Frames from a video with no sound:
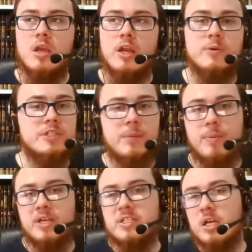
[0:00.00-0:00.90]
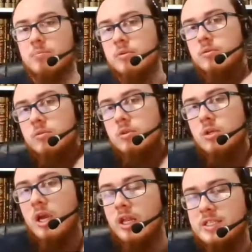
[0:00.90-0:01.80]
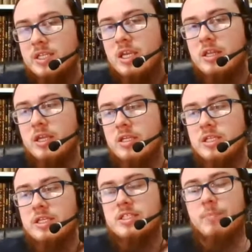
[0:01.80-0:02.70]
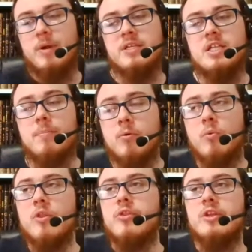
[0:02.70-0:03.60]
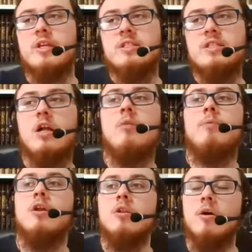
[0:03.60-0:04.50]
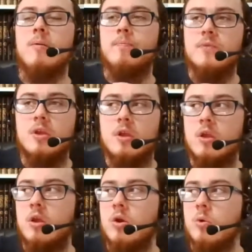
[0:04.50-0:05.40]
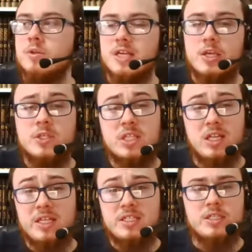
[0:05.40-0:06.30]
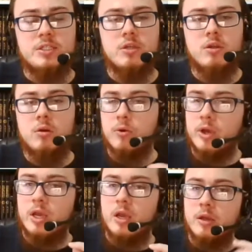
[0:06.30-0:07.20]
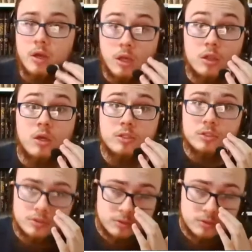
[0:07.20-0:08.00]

and it was step by step, and that's the key thing. It takes step by step. But one thing that did help me a lot was I used to listen to the Quran a lot,